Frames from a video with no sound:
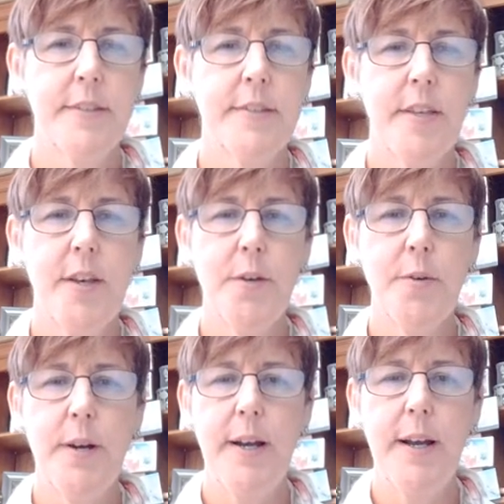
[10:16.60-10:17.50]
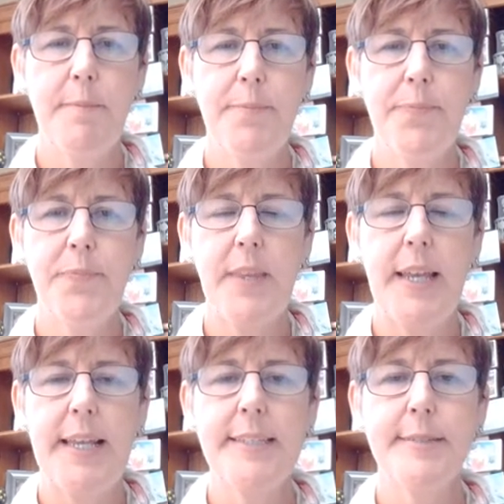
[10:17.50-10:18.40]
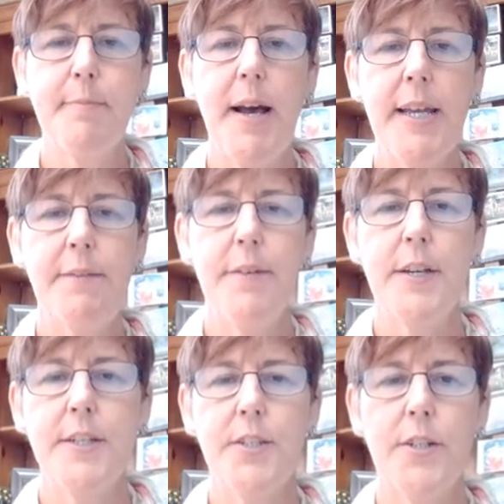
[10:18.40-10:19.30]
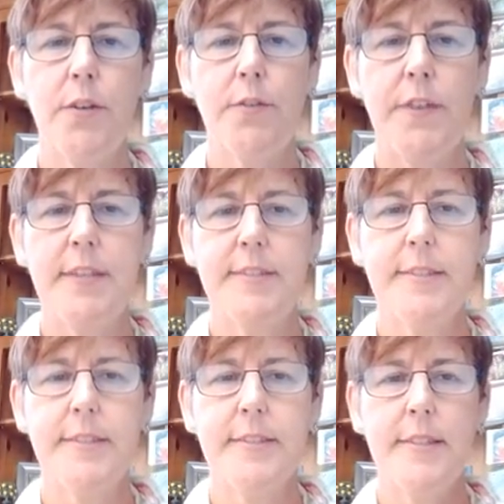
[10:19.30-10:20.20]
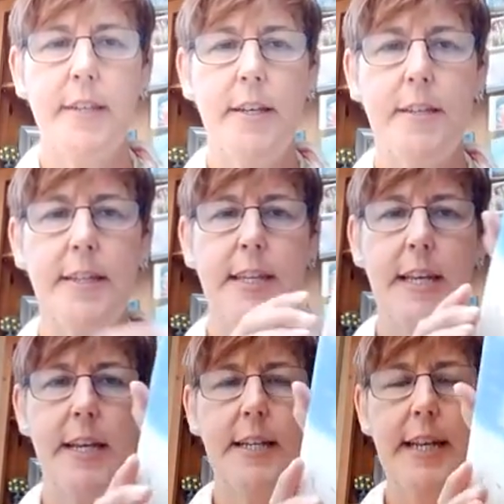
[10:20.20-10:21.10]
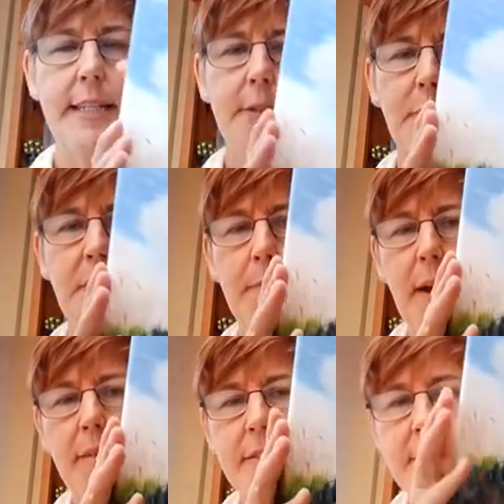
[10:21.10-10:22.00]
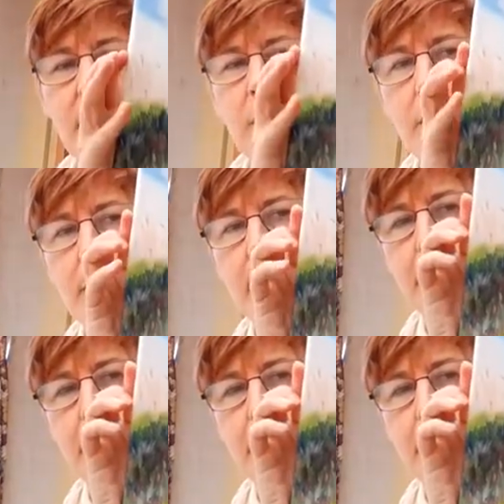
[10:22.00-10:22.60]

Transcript: So here's my version of this, the lady with the parasol